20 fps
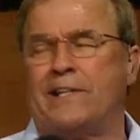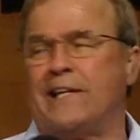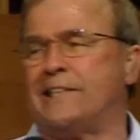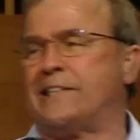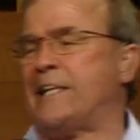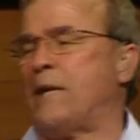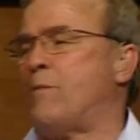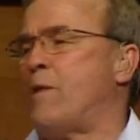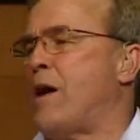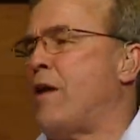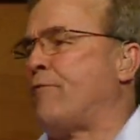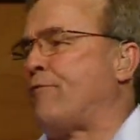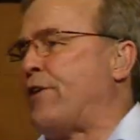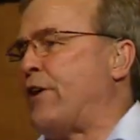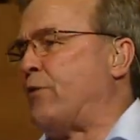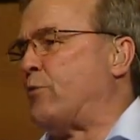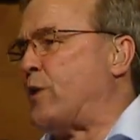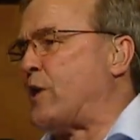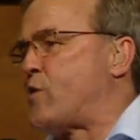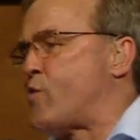They say, well, if
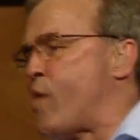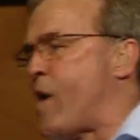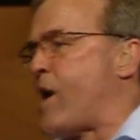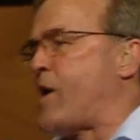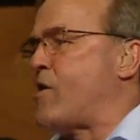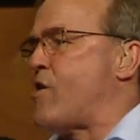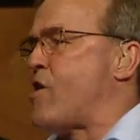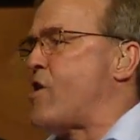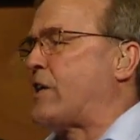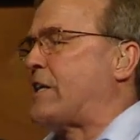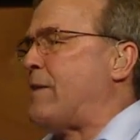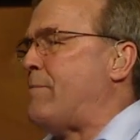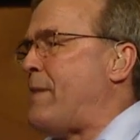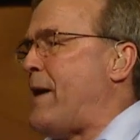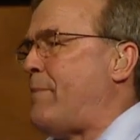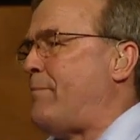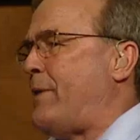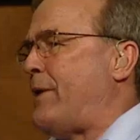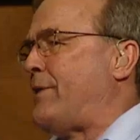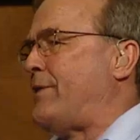you require a heart
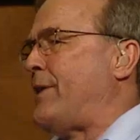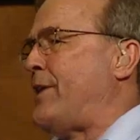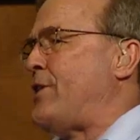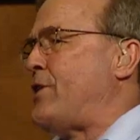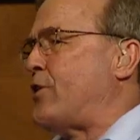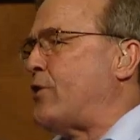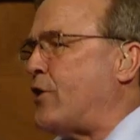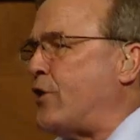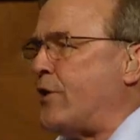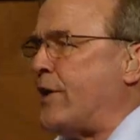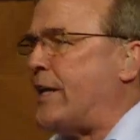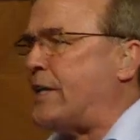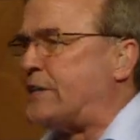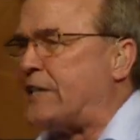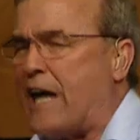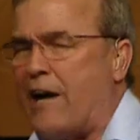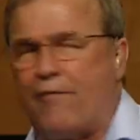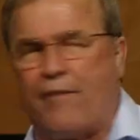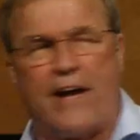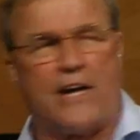commitment, then you're earning
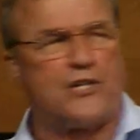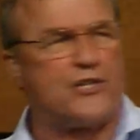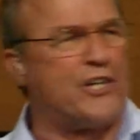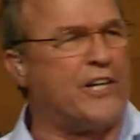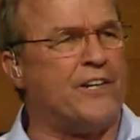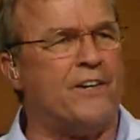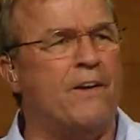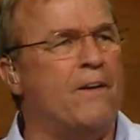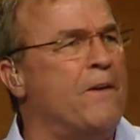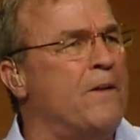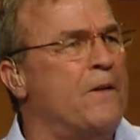salvation.